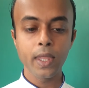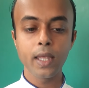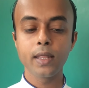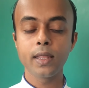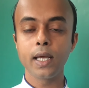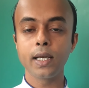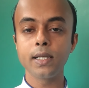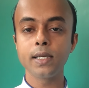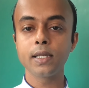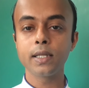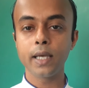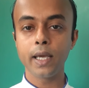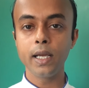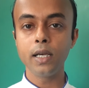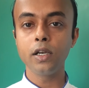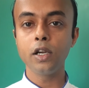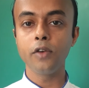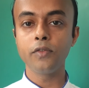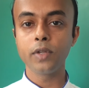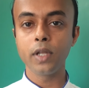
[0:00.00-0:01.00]
that is at the
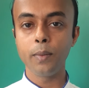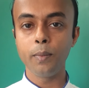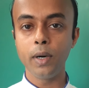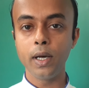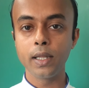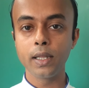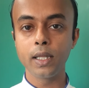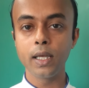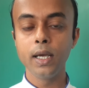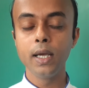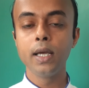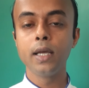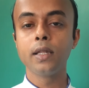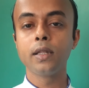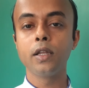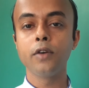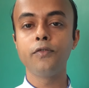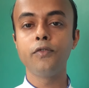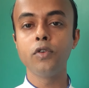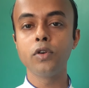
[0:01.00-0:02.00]
end of the month,
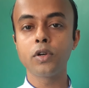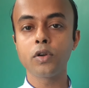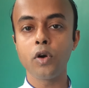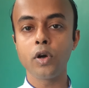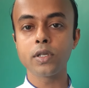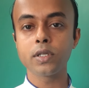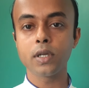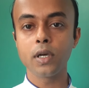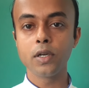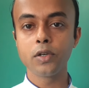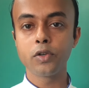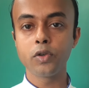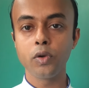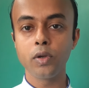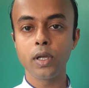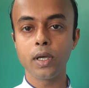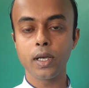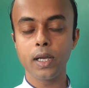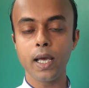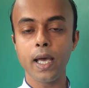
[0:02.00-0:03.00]
the food cost
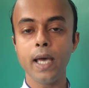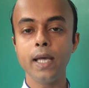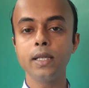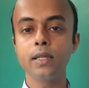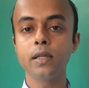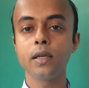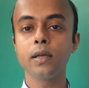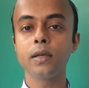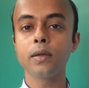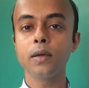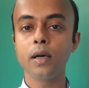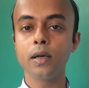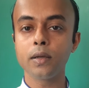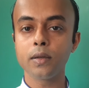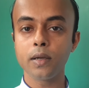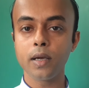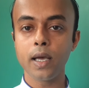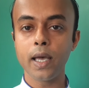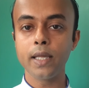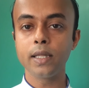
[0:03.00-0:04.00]
controller
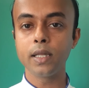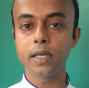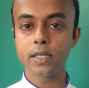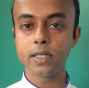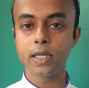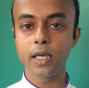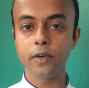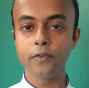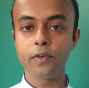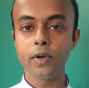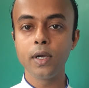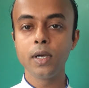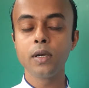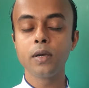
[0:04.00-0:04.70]
and the chef,